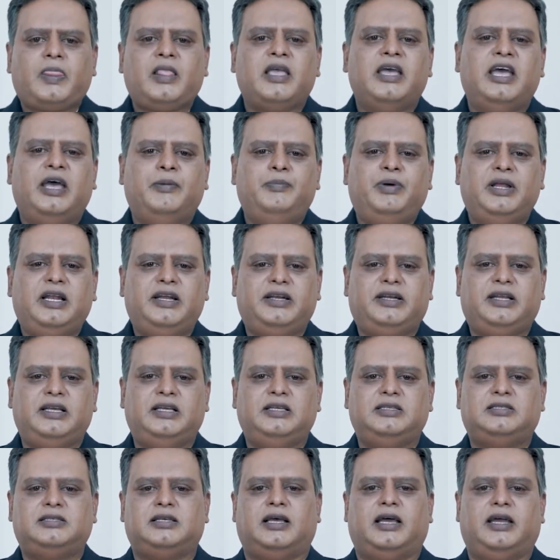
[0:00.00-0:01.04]

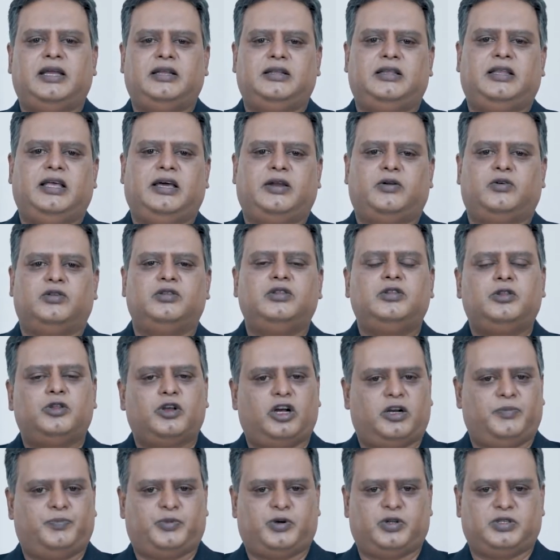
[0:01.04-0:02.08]
abilities and their own
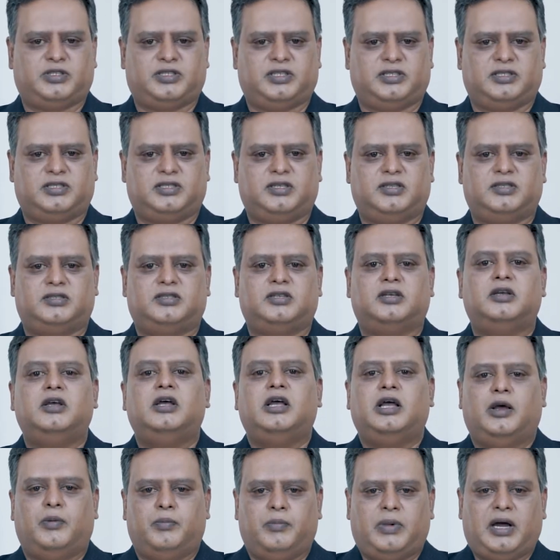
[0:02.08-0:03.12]
thought processes.
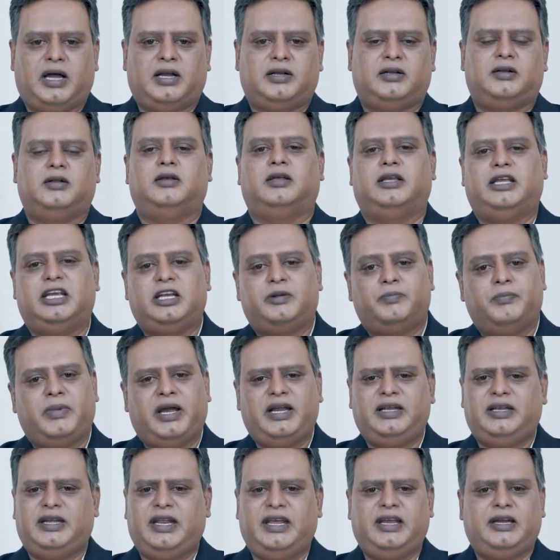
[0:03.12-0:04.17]
But it
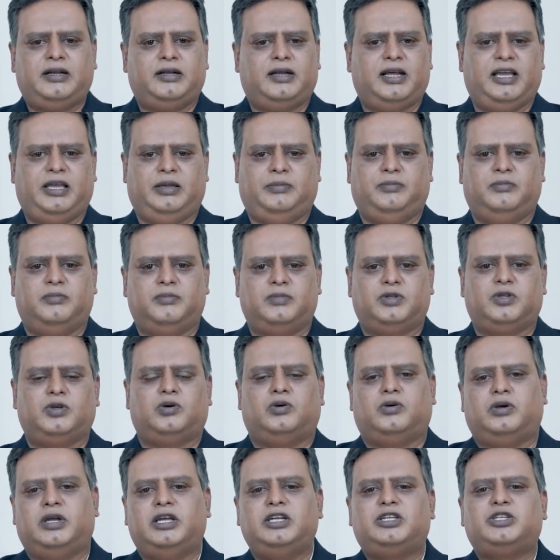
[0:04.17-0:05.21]
might take time,
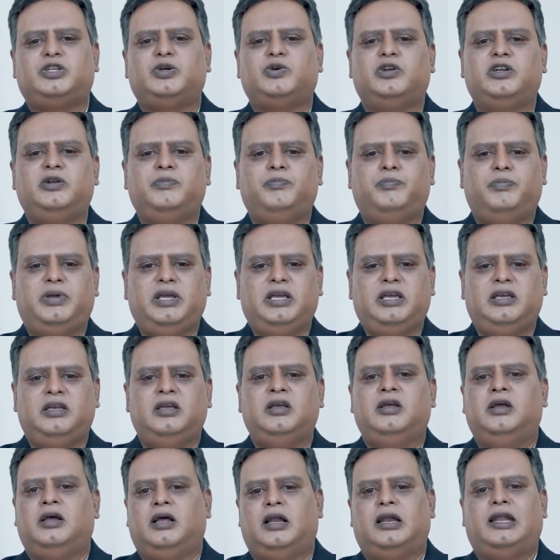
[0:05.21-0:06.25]
so it shouldn't be
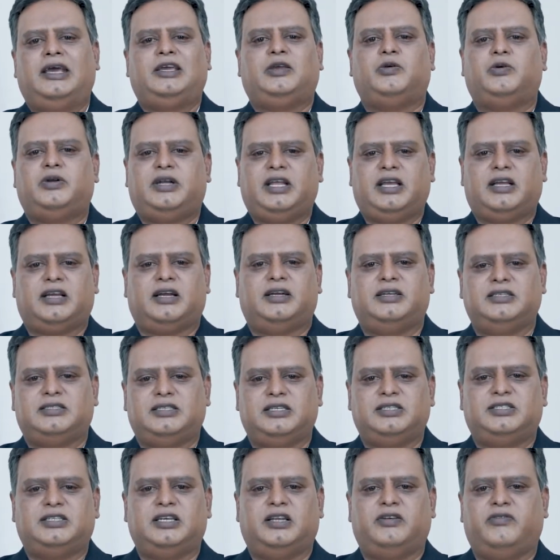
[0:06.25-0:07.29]
like you take a
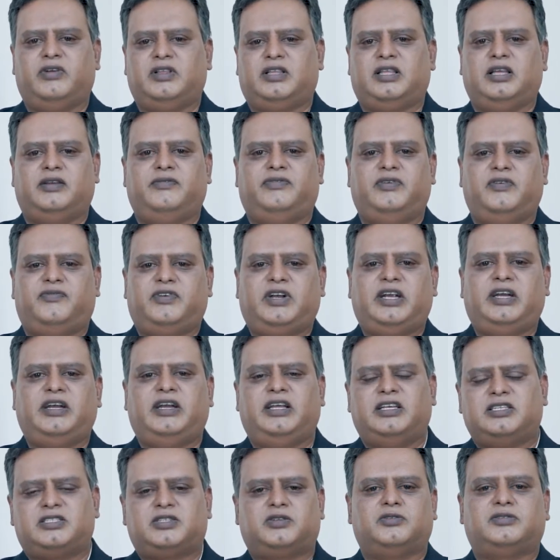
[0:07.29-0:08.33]
decision within 15
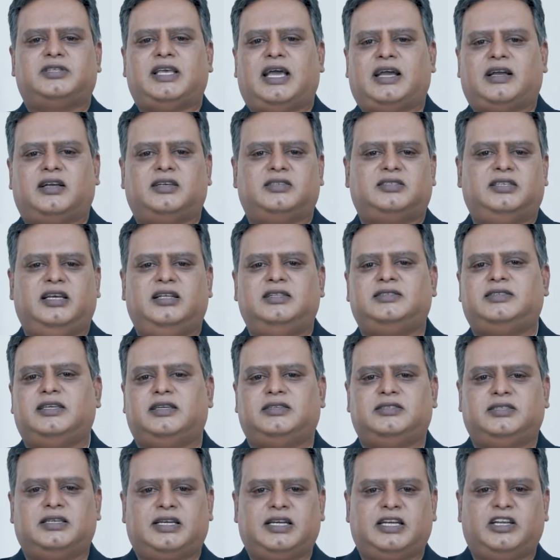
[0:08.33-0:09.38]
days to sack a sales
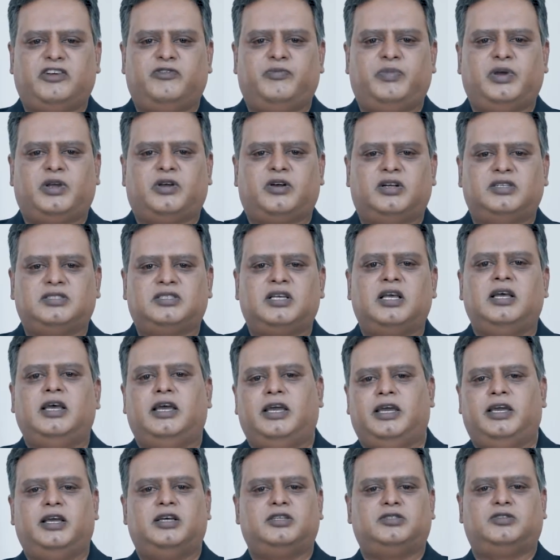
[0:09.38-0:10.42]
executive because
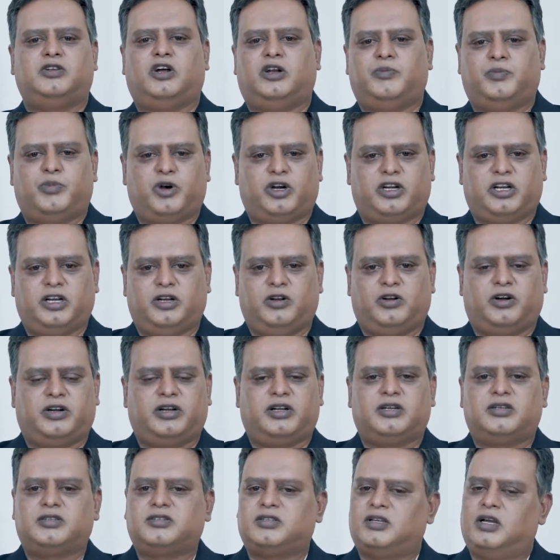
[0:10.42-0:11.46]
he has not brought in
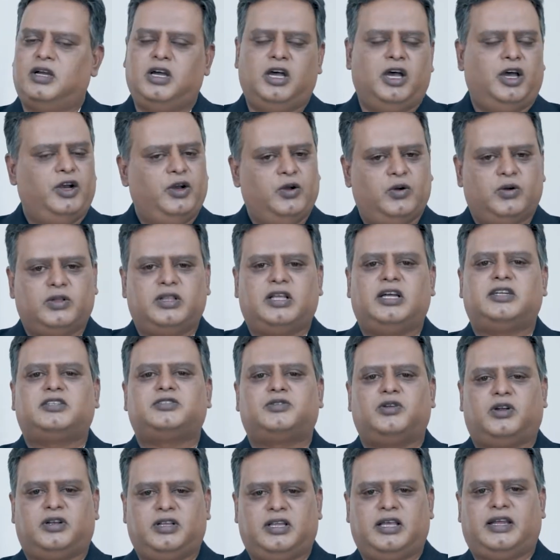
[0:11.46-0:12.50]
orders. No, that's
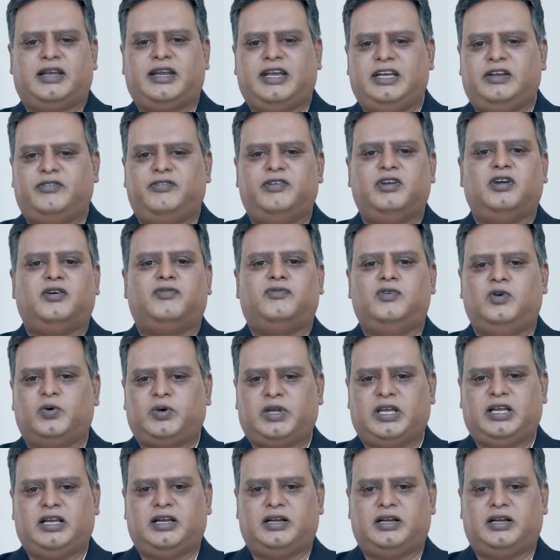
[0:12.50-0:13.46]
not the right way of looking